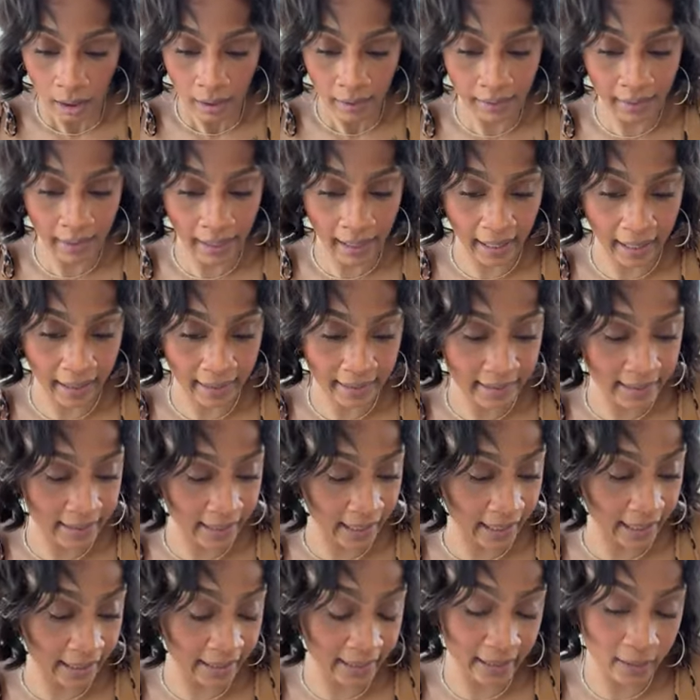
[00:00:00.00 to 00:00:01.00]
that
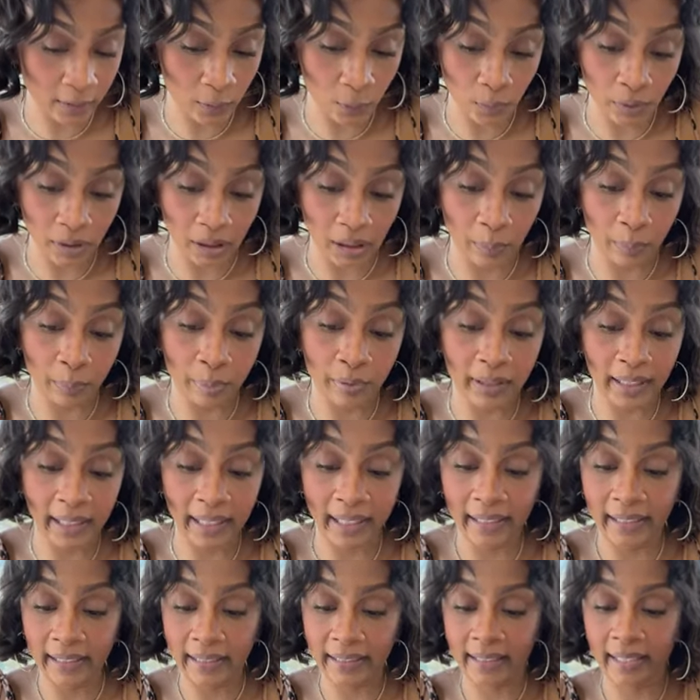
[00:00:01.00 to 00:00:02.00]
Satan has really
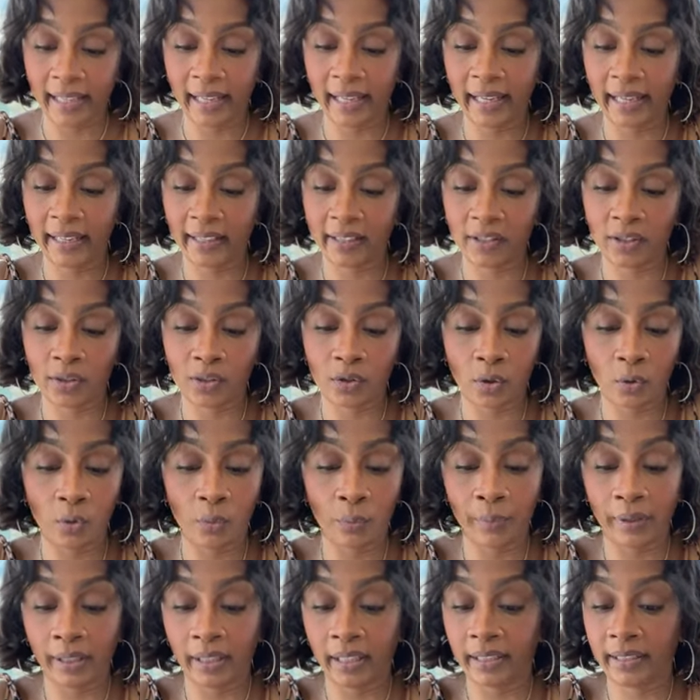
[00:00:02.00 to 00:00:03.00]
played his hand so
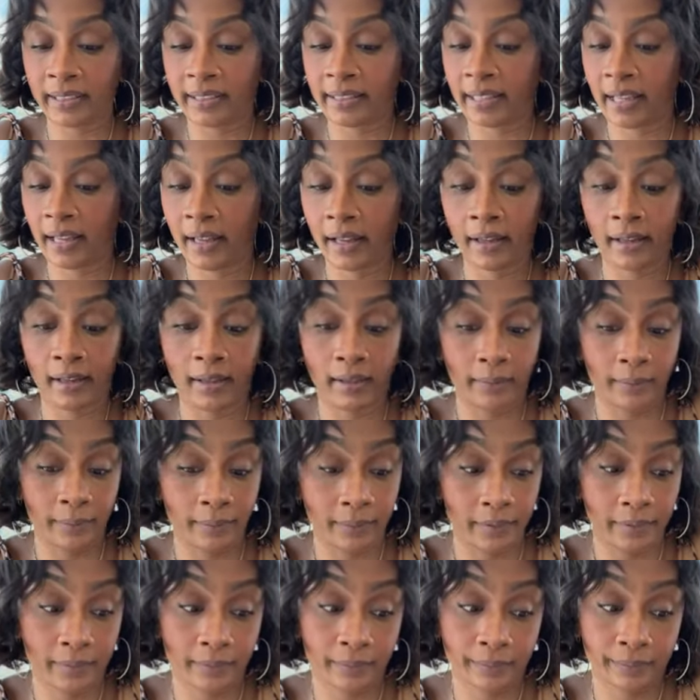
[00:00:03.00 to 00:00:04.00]
many
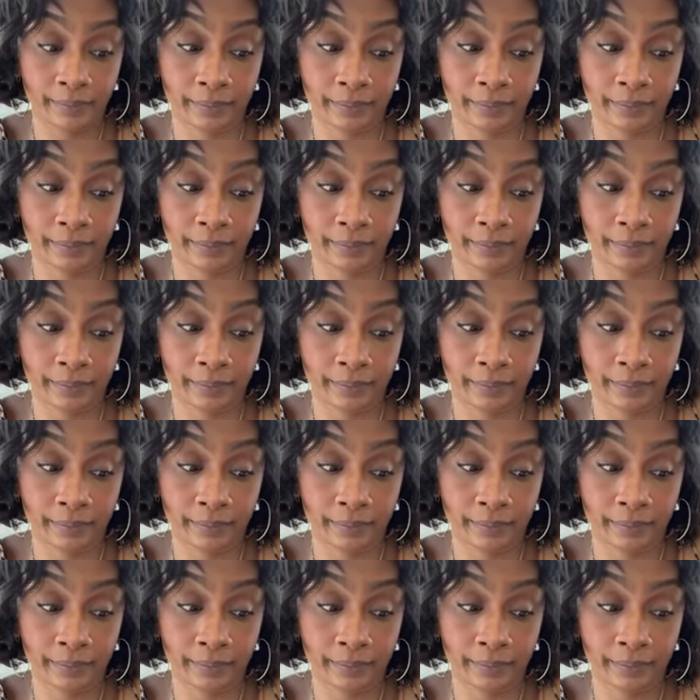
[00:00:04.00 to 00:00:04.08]
times.